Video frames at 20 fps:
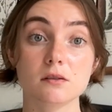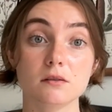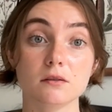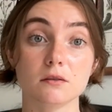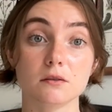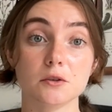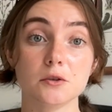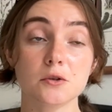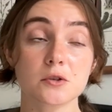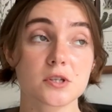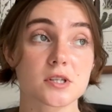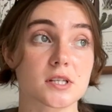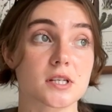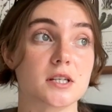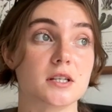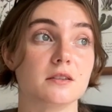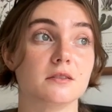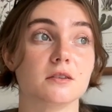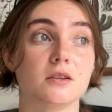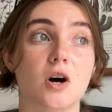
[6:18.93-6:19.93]

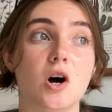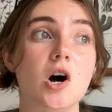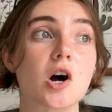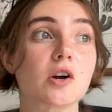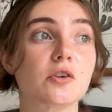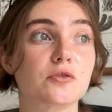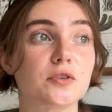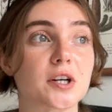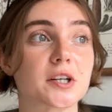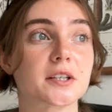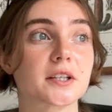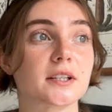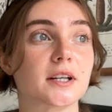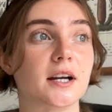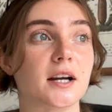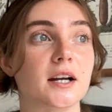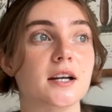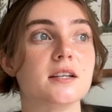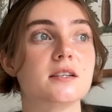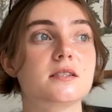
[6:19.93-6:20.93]
Lucy long
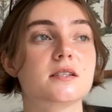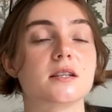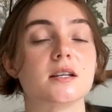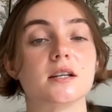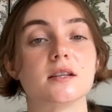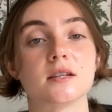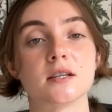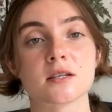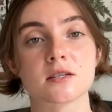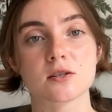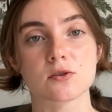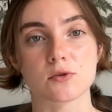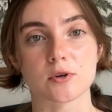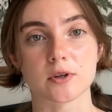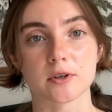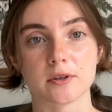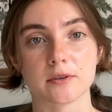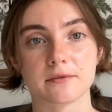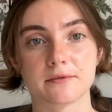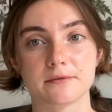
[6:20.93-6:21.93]
recognized that this sort
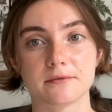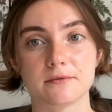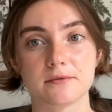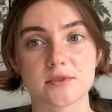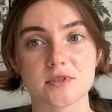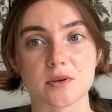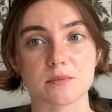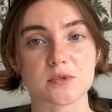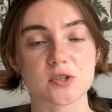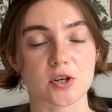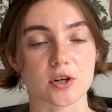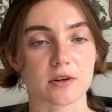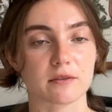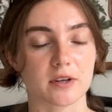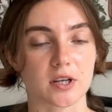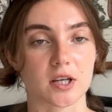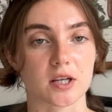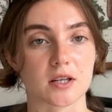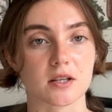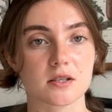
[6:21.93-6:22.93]
of
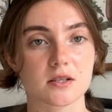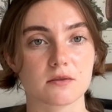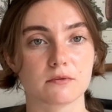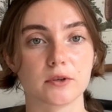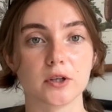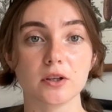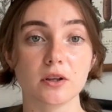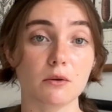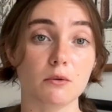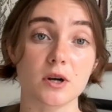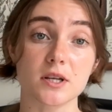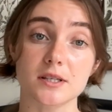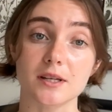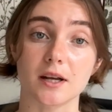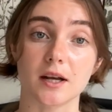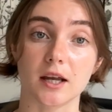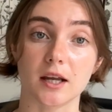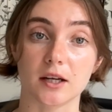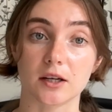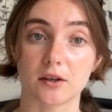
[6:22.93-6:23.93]
subservience really
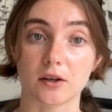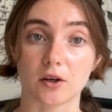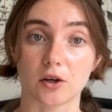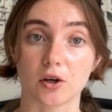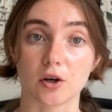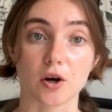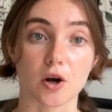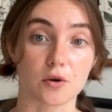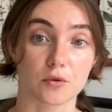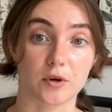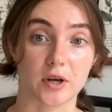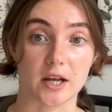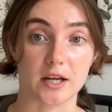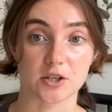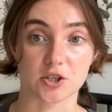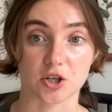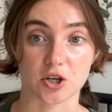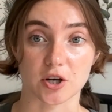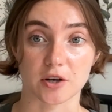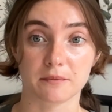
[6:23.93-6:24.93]
wasn't in her own
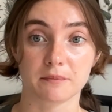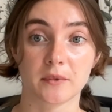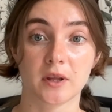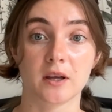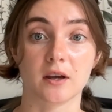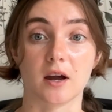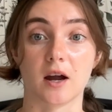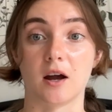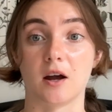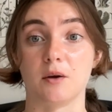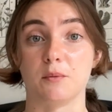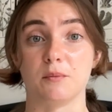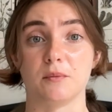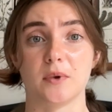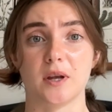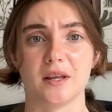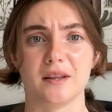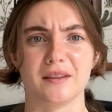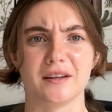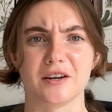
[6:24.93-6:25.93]
nature. And
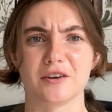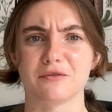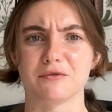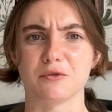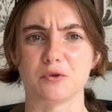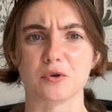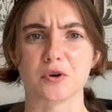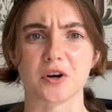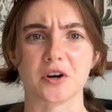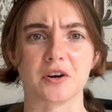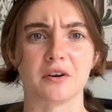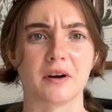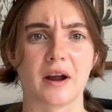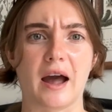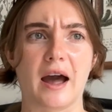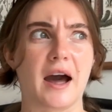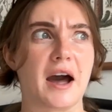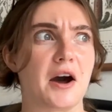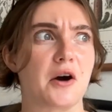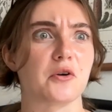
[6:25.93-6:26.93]
therefore,
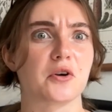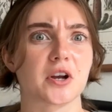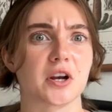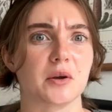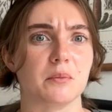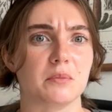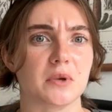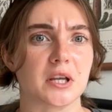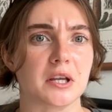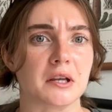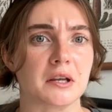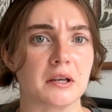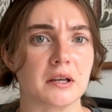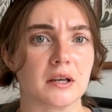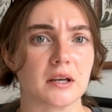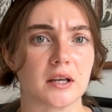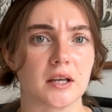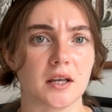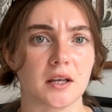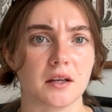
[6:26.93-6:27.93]
how could it be
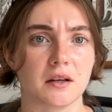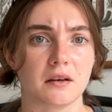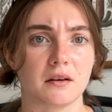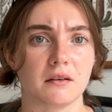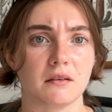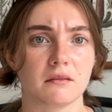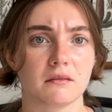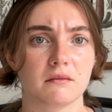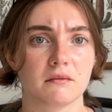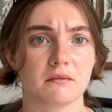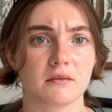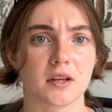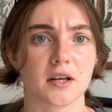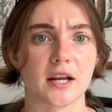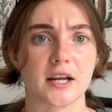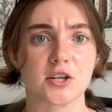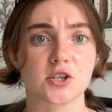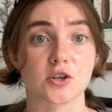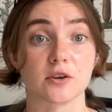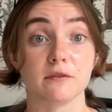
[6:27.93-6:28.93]
in the
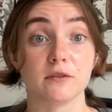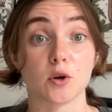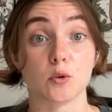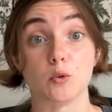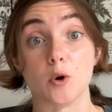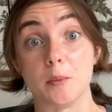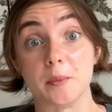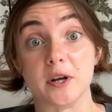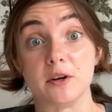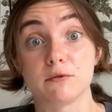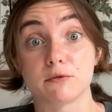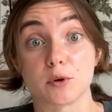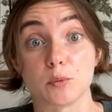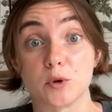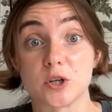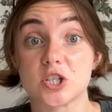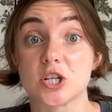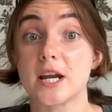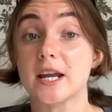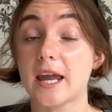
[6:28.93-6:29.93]
nature of the woman from
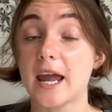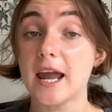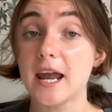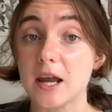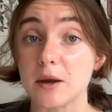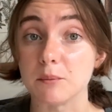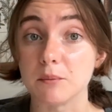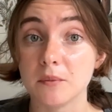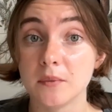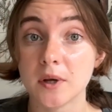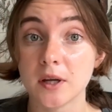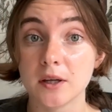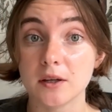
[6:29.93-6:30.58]
which I came?